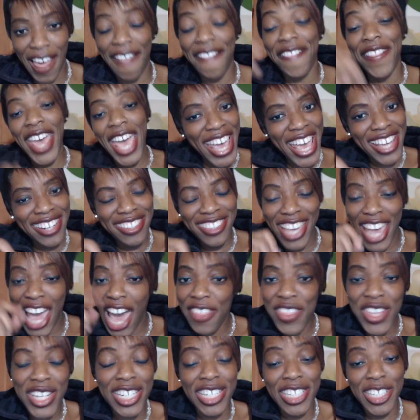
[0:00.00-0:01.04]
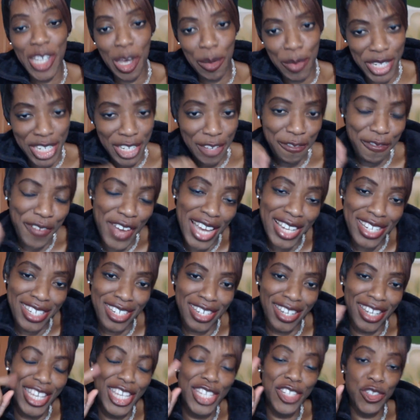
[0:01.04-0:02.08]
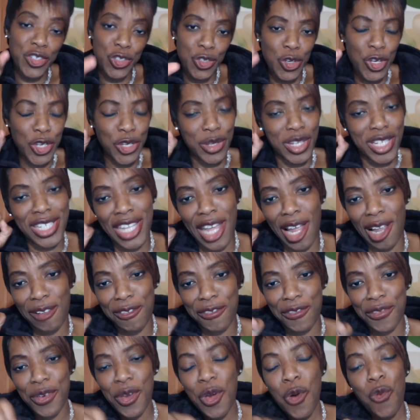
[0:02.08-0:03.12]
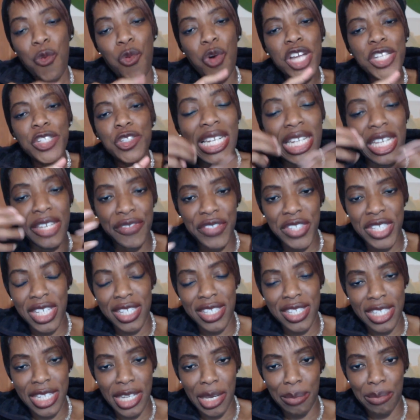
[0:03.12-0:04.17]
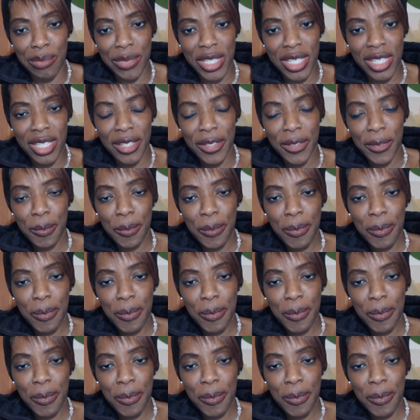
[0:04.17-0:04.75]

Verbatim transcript: And then the other determining factor is you yourself your belief systems,